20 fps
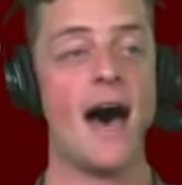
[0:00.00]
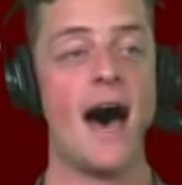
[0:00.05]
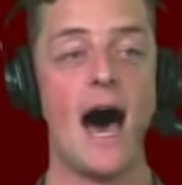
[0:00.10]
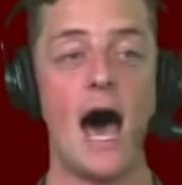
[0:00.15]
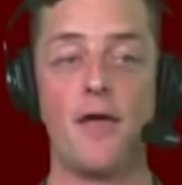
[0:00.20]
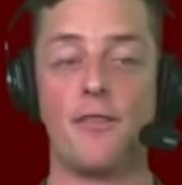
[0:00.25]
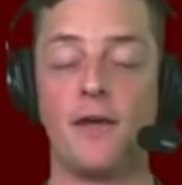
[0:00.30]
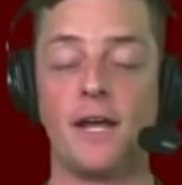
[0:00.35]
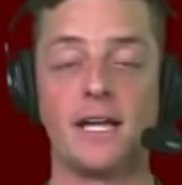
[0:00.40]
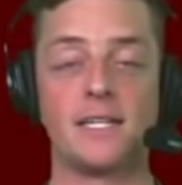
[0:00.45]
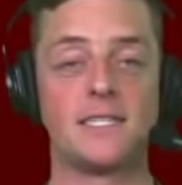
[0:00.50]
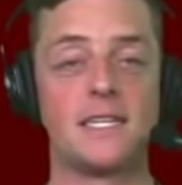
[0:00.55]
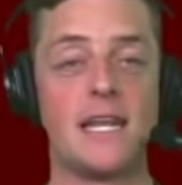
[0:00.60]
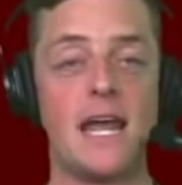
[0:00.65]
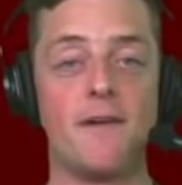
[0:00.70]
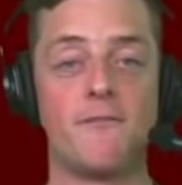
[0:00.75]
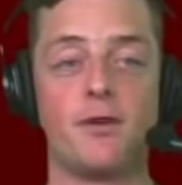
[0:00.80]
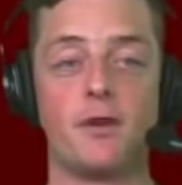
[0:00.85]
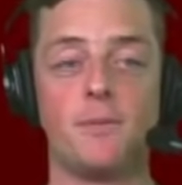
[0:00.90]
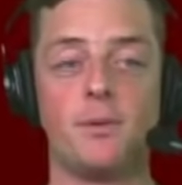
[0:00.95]
I think it's
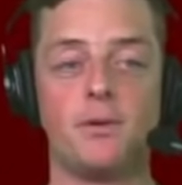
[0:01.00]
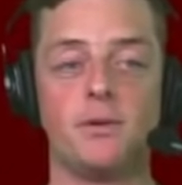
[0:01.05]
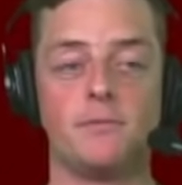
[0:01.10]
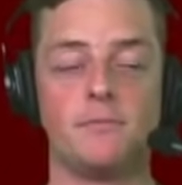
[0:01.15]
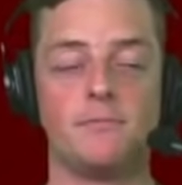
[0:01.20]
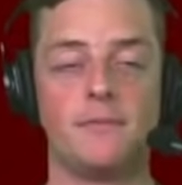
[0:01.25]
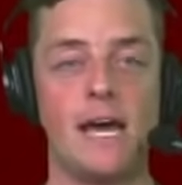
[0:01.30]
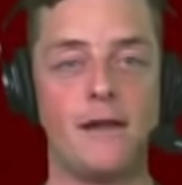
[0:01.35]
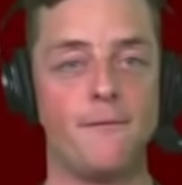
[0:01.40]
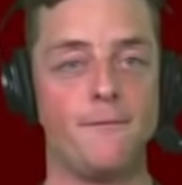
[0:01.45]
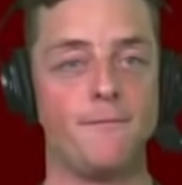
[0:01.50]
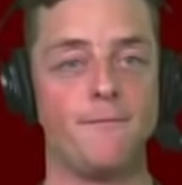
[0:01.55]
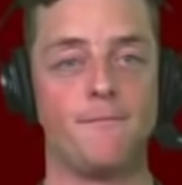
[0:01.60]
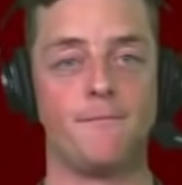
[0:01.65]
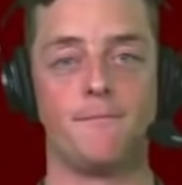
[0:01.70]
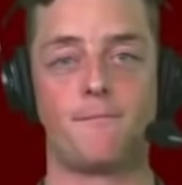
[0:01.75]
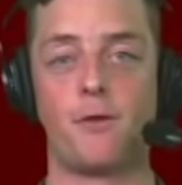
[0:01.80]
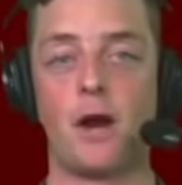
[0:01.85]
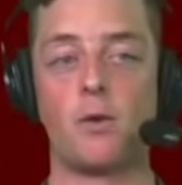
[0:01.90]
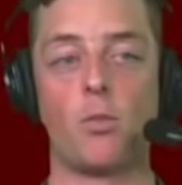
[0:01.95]
inevitable that
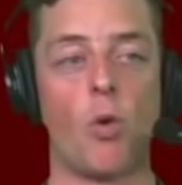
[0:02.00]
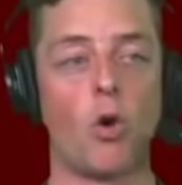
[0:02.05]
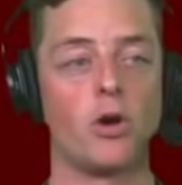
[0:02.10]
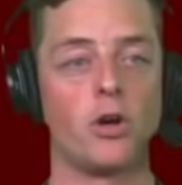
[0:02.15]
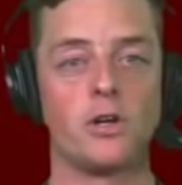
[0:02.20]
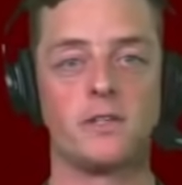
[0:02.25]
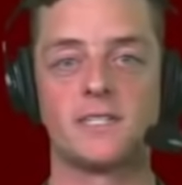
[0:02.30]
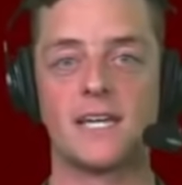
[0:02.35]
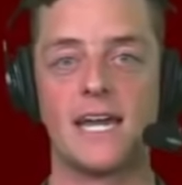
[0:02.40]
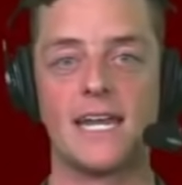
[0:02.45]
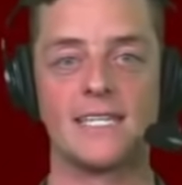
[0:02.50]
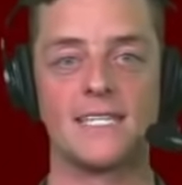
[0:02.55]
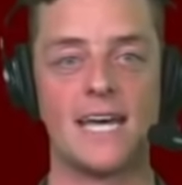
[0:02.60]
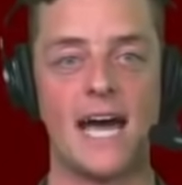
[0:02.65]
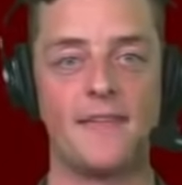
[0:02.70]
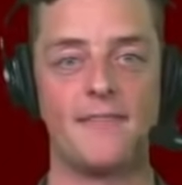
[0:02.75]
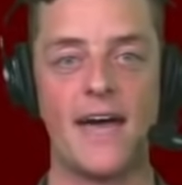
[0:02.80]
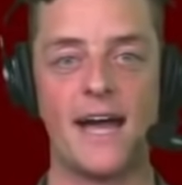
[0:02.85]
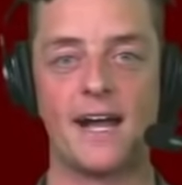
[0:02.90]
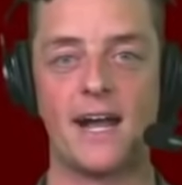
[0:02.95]
Fred Warner is going to
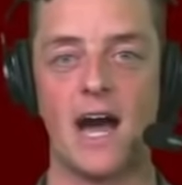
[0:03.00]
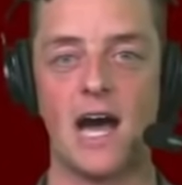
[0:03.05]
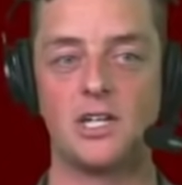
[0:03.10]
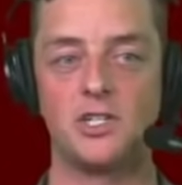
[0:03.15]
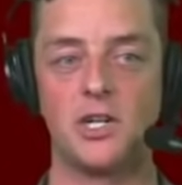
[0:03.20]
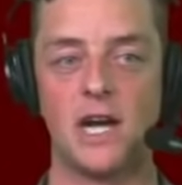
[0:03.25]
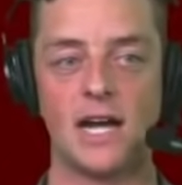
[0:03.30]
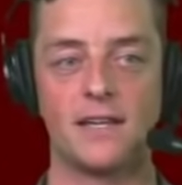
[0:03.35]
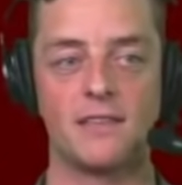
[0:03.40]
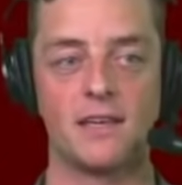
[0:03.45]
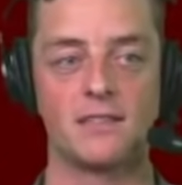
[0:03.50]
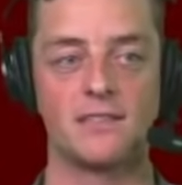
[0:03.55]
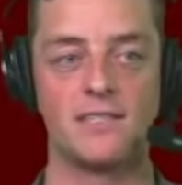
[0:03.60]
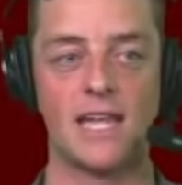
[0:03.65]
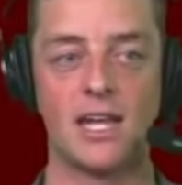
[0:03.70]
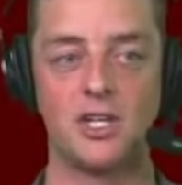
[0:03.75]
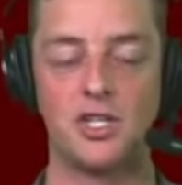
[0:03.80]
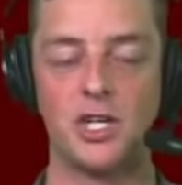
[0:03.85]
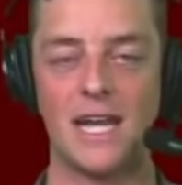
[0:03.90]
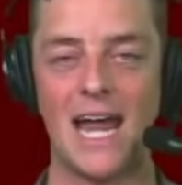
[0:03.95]
sign that contract
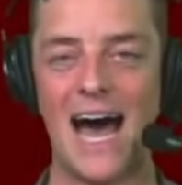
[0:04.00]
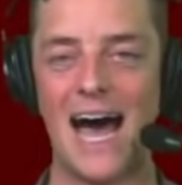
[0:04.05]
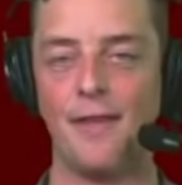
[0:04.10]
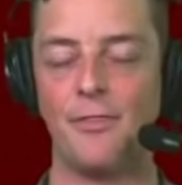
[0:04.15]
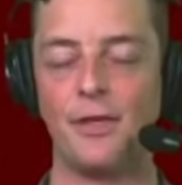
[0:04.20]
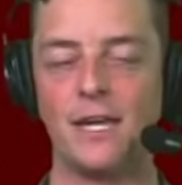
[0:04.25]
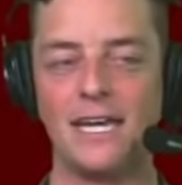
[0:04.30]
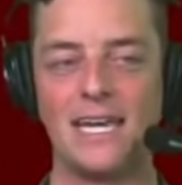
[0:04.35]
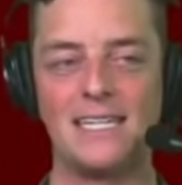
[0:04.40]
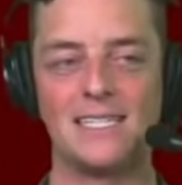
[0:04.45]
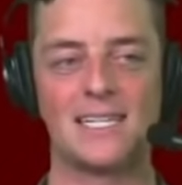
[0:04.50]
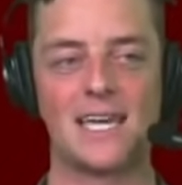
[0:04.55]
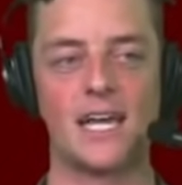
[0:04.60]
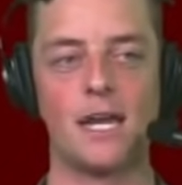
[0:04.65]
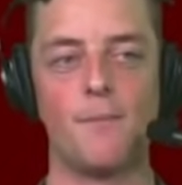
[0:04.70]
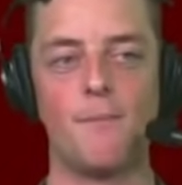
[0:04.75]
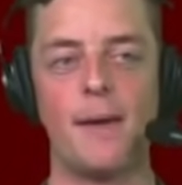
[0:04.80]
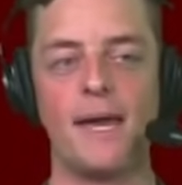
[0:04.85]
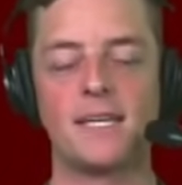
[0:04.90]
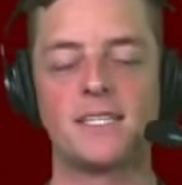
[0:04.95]
extension. I think he's going
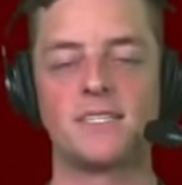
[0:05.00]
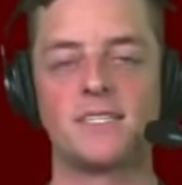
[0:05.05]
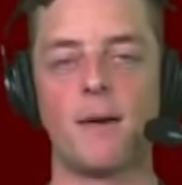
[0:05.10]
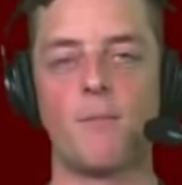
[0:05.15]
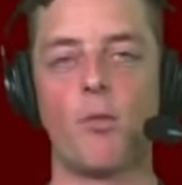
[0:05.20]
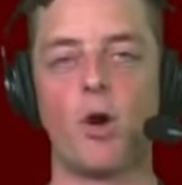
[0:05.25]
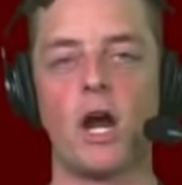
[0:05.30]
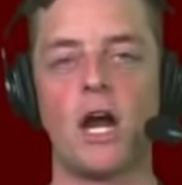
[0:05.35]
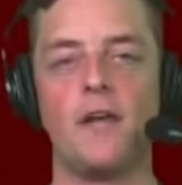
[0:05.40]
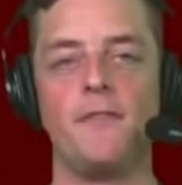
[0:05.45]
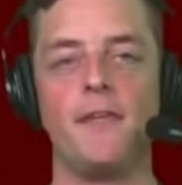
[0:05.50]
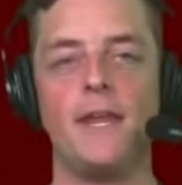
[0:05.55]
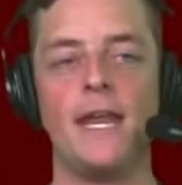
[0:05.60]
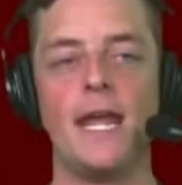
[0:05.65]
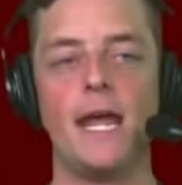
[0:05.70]
to make somewhere in the